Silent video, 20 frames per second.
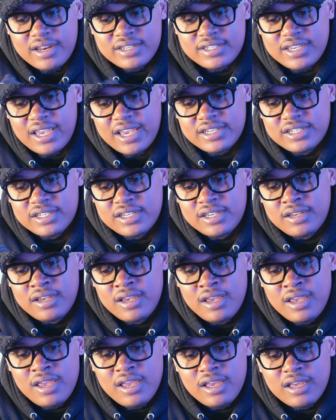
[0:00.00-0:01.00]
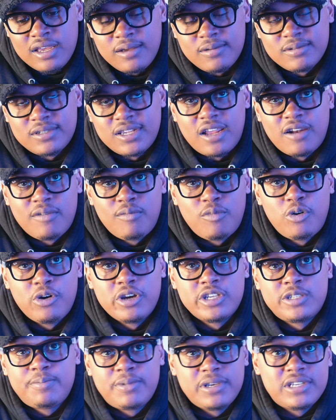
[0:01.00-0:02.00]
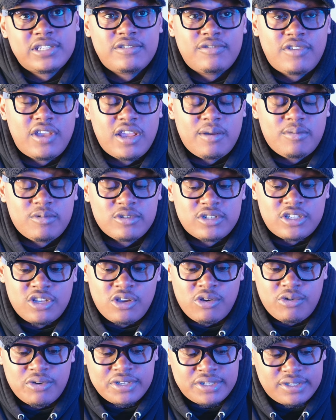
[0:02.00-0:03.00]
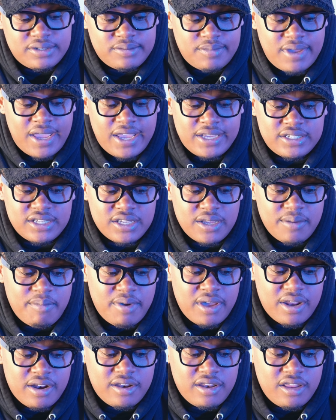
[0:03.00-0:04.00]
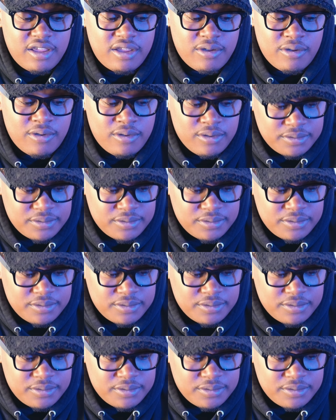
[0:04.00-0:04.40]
It's actually comes out a more expensive camera, so it's actually a better deal.